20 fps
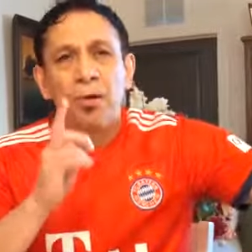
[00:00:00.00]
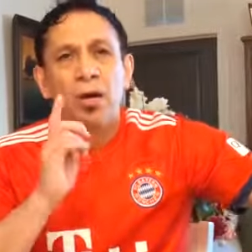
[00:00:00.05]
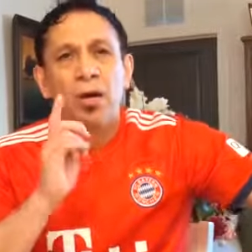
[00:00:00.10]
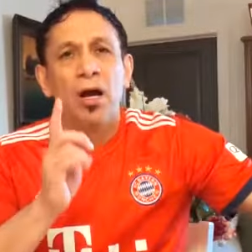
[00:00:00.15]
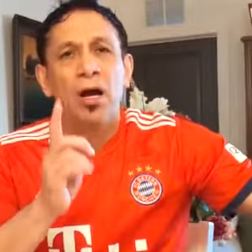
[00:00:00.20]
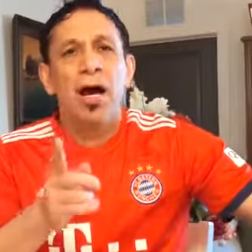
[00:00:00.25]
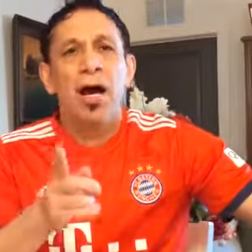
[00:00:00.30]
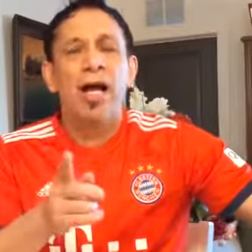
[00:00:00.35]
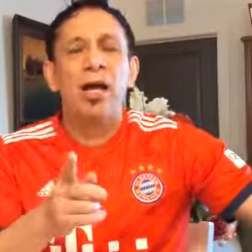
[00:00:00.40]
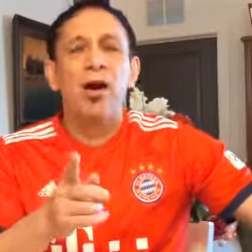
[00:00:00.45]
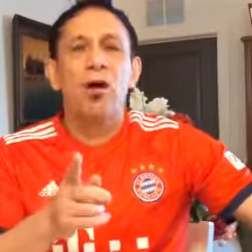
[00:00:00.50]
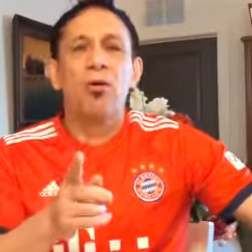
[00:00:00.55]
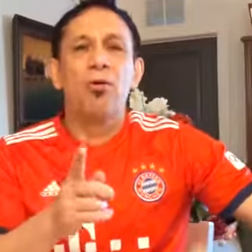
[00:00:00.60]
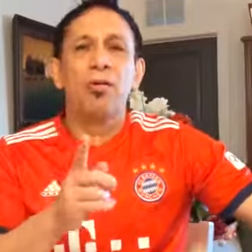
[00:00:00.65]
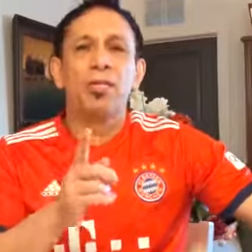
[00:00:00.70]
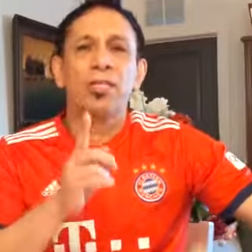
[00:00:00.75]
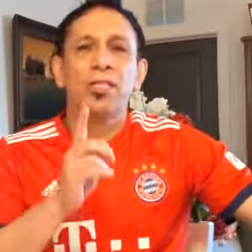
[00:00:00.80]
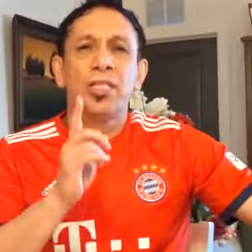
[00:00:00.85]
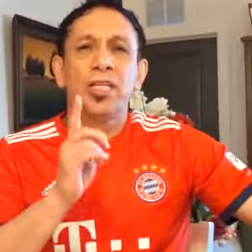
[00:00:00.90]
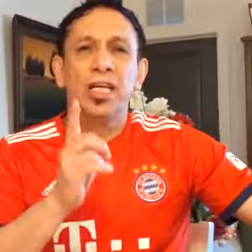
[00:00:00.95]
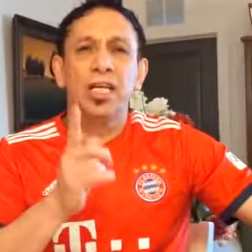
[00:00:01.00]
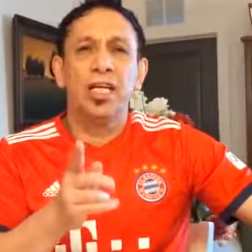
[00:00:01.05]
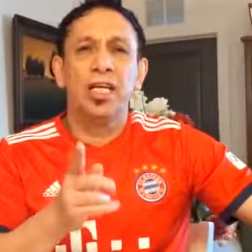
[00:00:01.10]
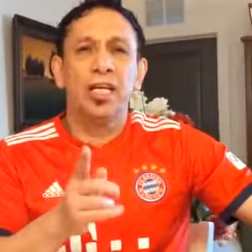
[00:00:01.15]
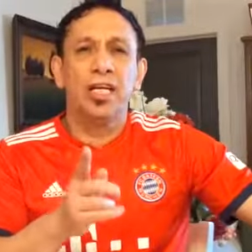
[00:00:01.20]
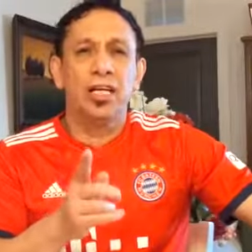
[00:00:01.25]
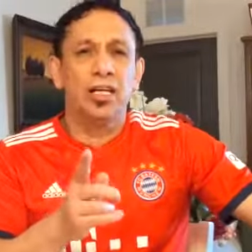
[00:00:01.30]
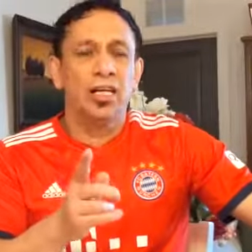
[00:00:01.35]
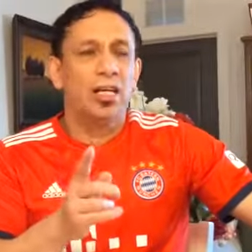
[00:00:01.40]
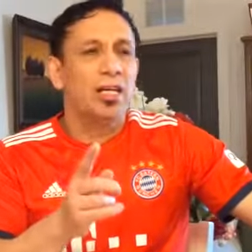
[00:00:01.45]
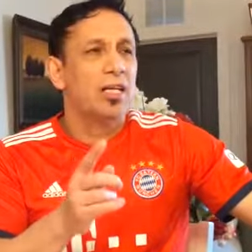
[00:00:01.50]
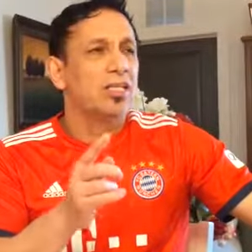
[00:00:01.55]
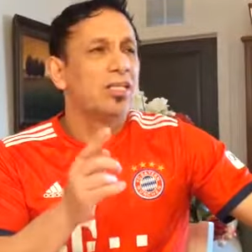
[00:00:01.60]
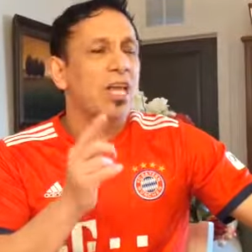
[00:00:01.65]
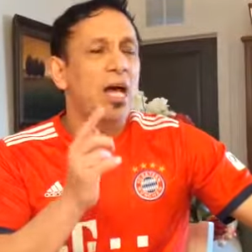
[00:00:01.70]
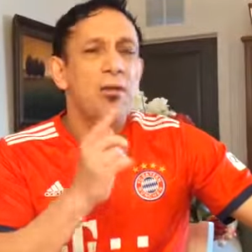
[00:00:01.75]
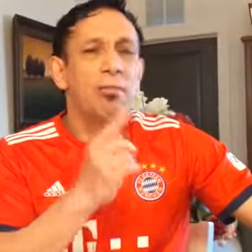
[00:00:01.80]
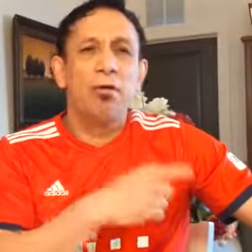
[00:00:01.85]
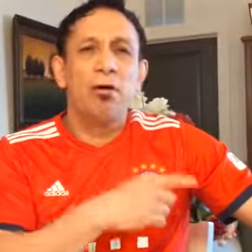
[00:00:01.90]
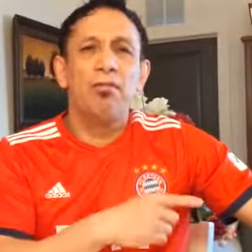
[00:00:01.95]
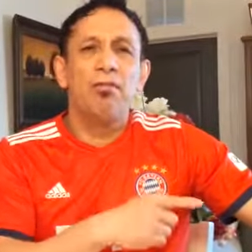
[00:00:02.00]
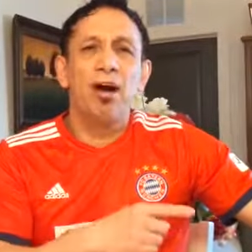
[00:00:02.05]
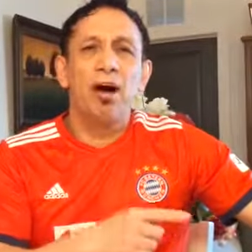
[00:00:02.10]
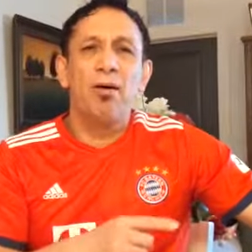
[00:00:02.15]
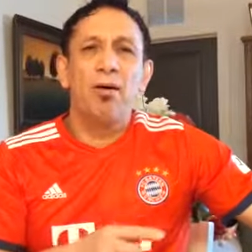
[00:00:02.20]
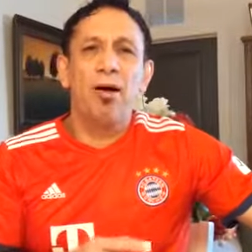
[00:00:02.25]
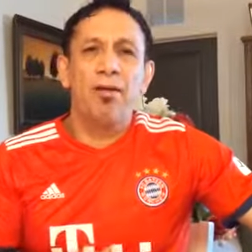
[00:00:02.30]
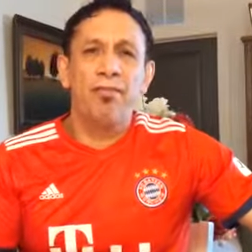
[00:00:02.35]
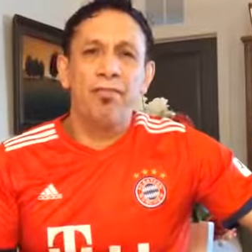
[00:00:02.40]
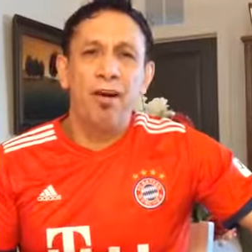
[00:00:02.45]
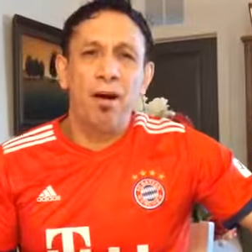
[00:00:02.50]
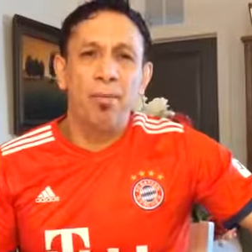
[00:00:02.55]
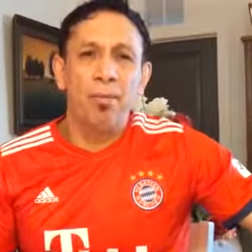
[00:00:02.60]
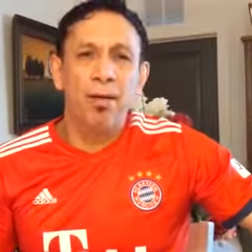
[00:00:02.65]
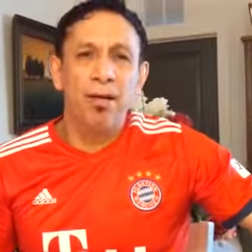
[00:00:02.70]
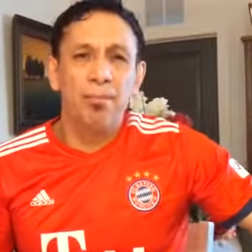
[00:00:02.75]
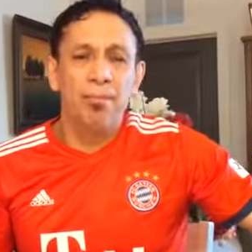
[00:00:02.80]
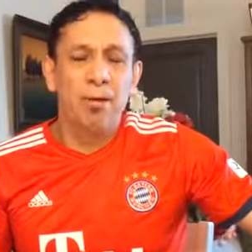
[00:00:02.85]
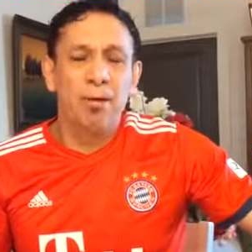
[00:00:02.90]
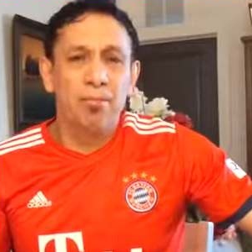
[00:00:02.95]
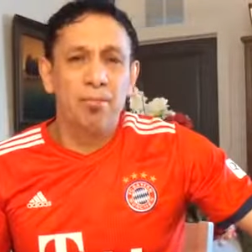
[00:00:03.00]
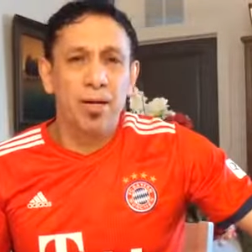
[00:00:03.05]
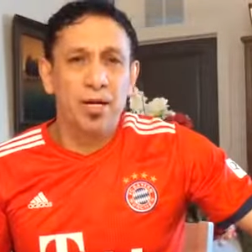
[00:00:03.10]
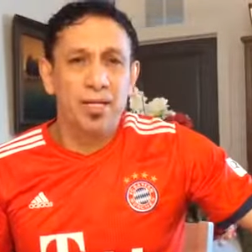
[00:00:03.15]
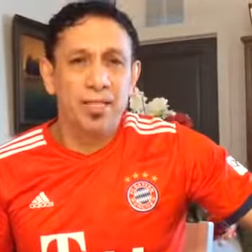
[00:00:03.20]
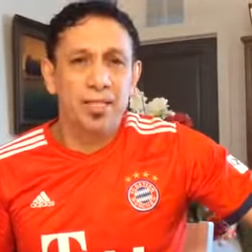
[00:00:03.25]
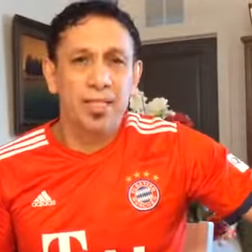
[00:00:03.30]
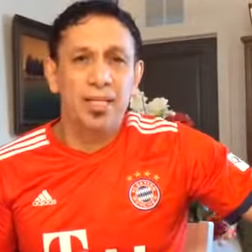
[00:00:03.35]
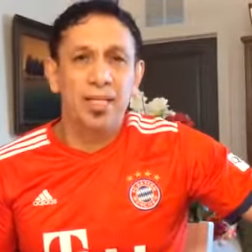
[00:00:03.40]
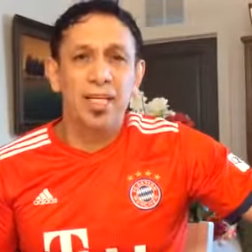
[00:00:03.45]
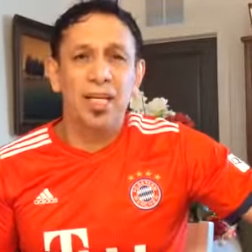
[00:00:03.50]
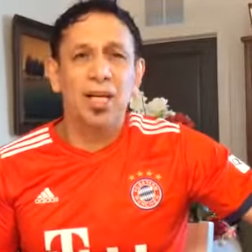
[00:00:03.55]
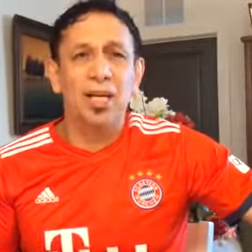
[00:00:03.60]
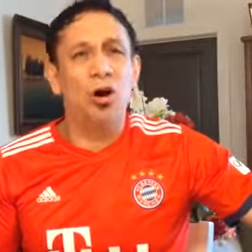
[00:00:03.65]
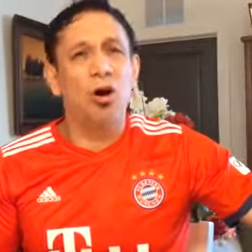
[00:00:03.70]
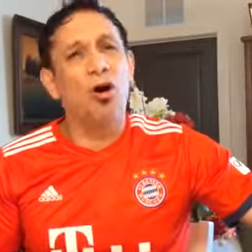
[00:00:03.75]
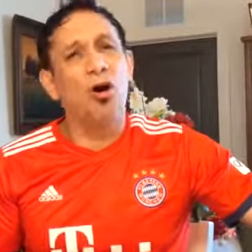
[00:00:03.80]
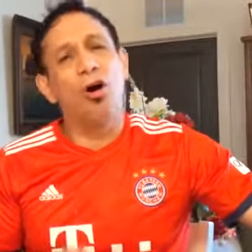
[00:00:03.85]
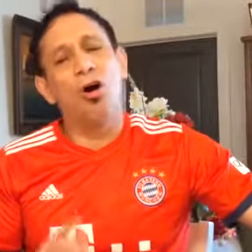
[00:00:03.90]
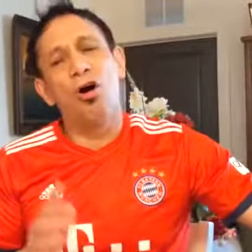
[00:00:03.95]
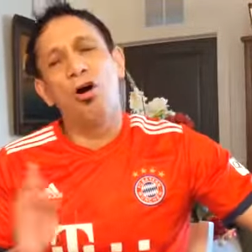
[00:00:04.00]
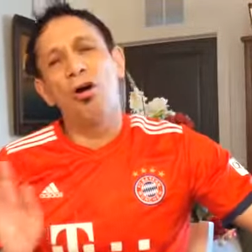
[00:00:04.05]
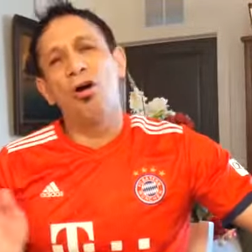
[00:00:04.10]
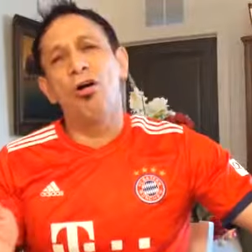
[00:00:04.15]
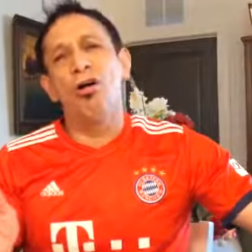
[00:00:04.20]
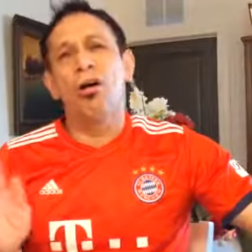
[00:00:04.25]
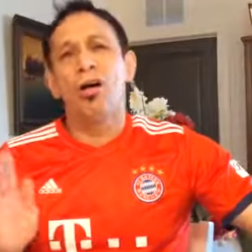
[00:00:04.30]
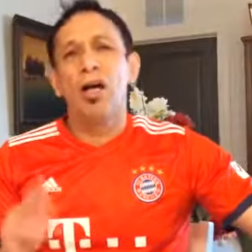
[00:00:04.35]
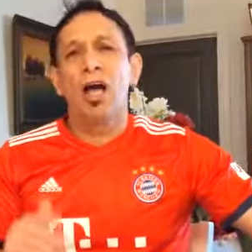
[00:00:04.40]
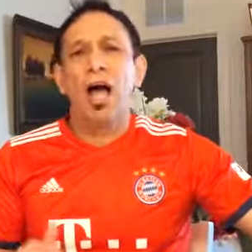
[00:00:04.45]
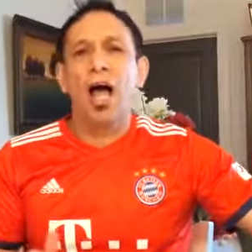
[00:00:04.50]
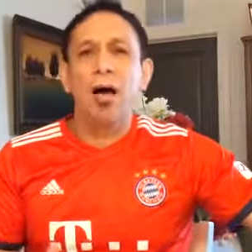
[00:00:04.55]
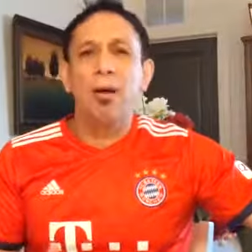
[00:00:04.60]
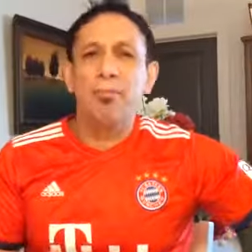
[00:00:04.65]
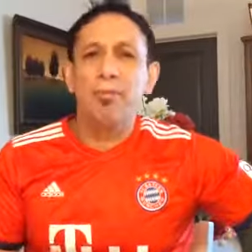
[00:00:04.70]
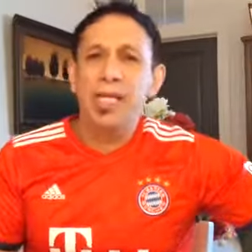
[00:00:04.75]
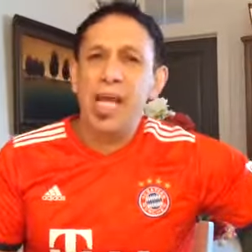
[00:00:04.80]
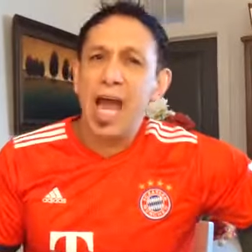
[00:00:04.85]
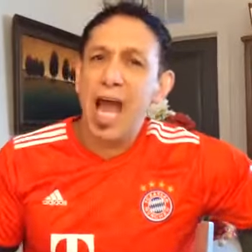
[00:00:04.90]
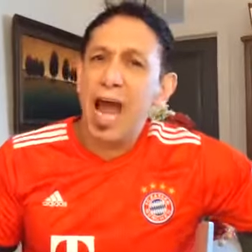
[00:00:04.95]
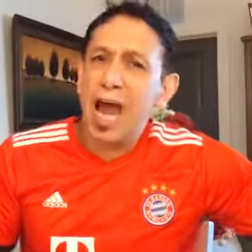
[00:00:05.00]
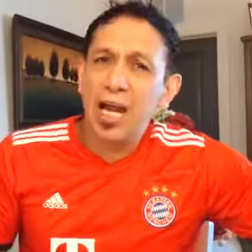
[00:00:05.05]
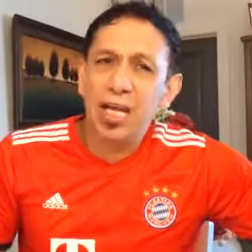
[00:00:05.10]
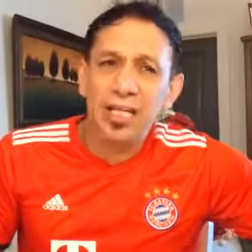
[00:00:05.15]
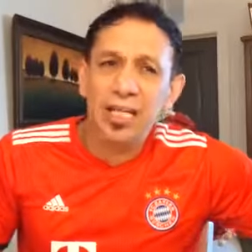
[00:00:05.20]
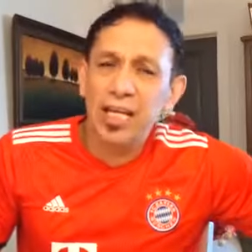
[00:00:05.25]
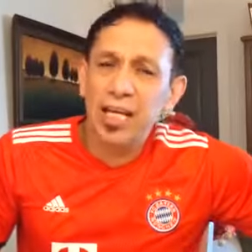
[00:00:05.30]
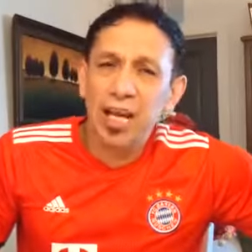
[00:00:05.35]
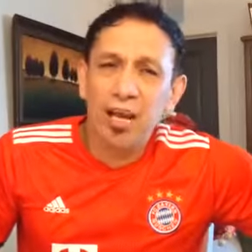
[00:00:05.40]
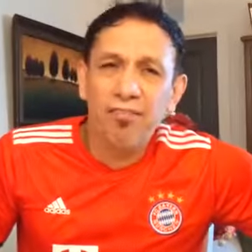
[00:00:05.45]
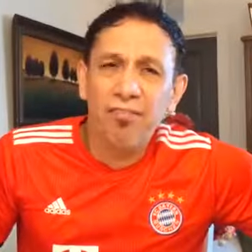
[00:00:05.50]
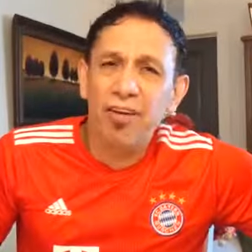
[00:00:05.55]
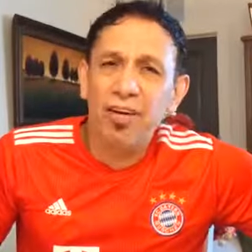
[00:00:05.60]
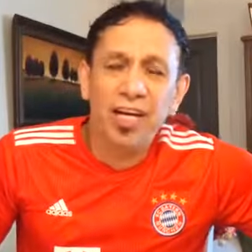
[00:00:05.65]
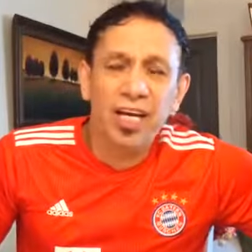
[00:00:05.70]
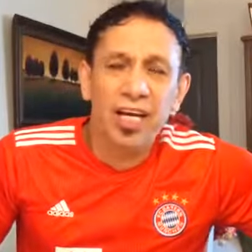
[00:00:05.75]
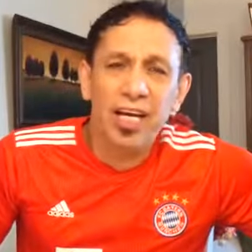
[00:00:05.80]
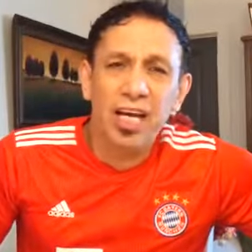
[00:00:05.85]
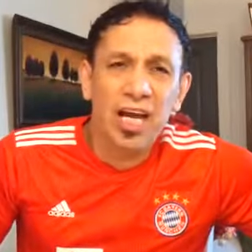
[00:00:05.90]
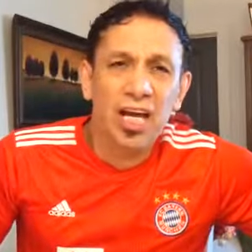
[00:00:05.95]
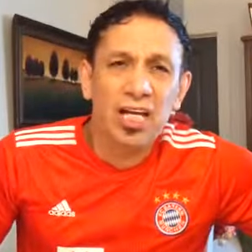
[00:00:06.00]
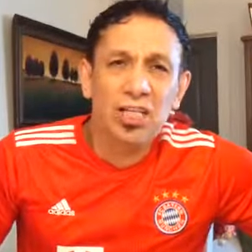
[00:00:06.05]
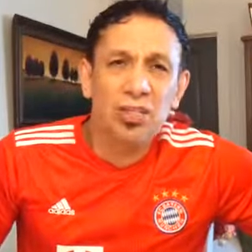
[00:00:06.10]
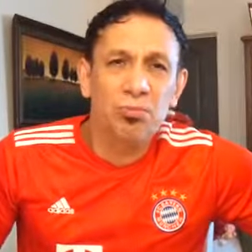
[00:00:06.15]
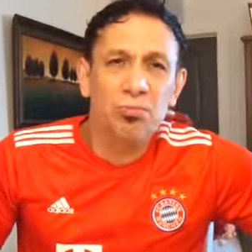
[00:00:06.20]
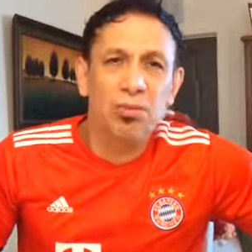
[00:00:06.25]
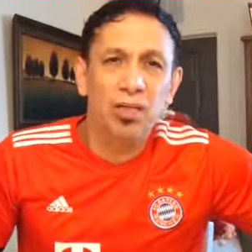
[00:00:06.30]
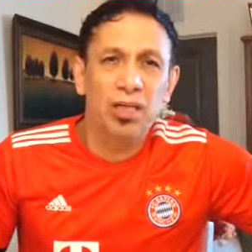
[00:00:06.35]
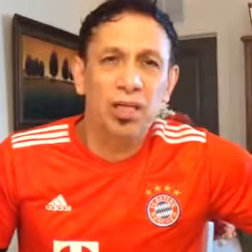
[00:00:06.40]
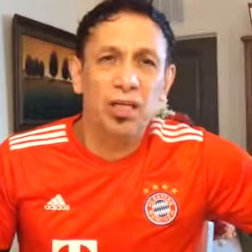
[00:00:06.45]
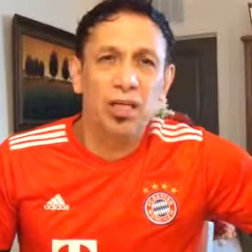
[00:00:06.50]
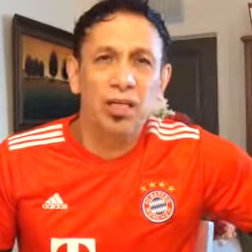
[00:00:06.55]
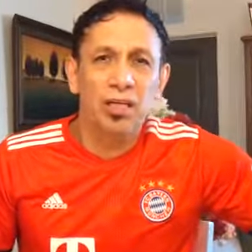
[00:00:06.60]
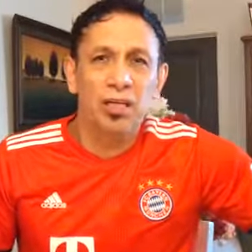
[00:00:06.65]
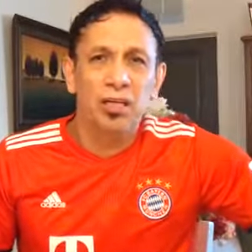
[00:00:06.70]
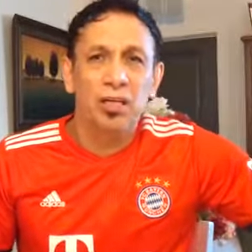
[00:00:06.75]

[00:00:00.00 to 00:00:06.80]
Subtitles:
I always thinking some of our family members, they think, oh, I'm young, they're never gonna catch me,